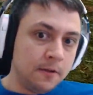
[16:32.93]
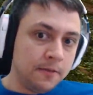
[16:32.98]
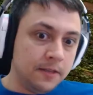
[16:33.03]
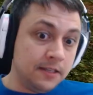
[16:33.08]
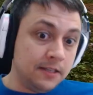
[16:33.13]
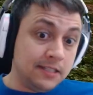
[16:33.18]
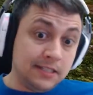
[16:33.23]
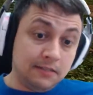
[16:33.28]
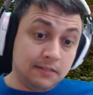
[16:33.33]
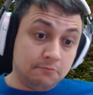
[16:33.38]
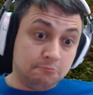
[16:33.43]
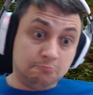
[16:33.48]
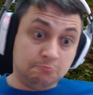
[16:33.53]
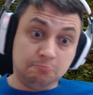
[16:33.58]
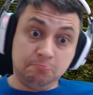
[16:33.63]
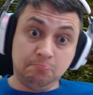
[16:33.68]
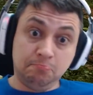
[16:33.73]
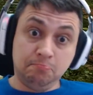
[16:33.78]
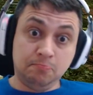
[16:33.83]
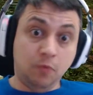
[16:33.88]
This
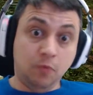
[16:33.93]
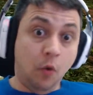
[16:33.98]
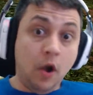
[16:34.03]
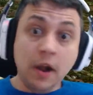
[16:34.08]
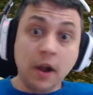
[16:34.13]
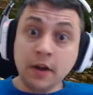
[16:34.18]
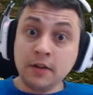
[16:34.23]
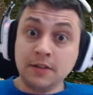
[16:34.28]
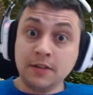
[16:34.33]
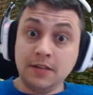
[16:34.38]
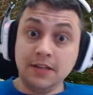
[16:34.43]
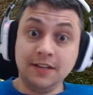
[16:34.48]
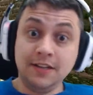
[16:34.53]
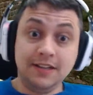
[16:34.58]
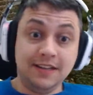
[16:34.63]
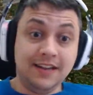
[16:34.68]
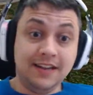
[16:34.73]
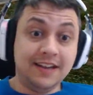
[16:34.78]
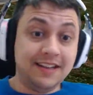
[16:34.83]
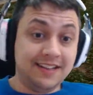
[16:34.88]
worked
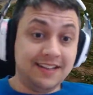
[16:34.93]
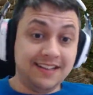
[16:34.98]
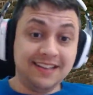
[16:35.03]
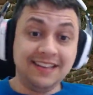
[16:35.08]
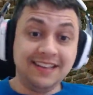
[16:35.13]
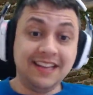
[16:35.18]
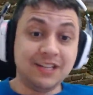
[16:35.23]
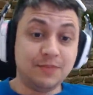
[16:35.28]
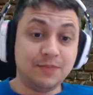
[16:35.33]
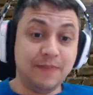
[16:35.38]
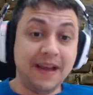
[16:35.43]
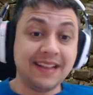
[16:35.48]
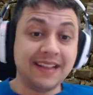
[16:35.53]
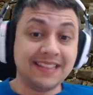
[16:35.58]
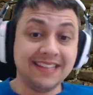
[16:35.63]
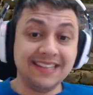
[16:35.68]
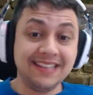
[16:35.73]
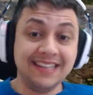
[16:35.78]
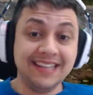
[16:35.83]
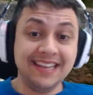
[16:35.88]

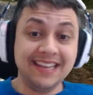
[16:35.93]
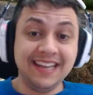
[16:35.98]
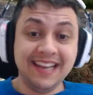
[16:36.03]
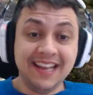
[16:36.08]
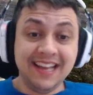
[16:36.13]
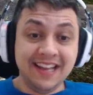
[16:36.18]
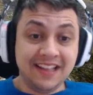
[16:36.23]
unexpectedly.